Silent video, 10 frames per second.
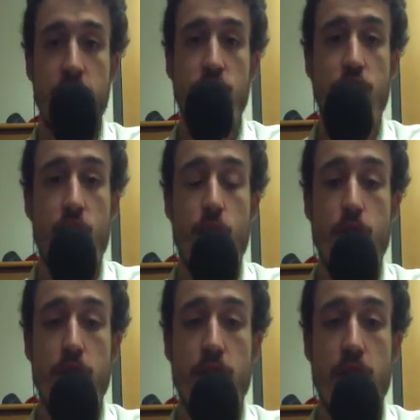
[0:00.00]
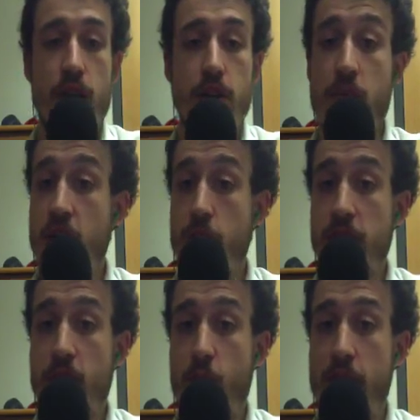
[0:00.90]
so uh, you might not
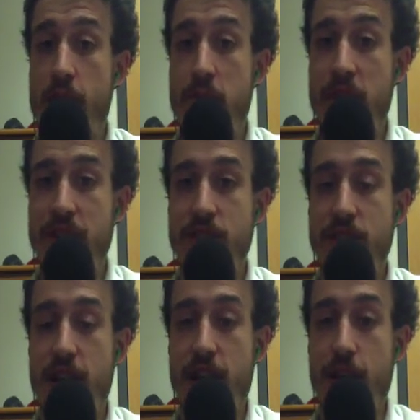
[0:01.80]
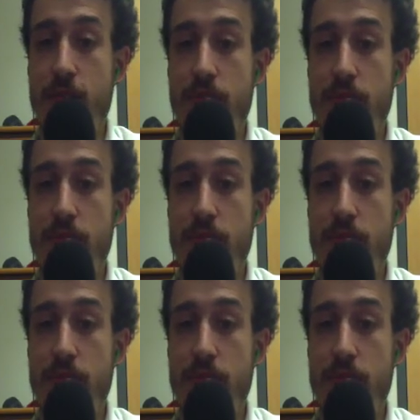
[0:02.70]
be aware but uh,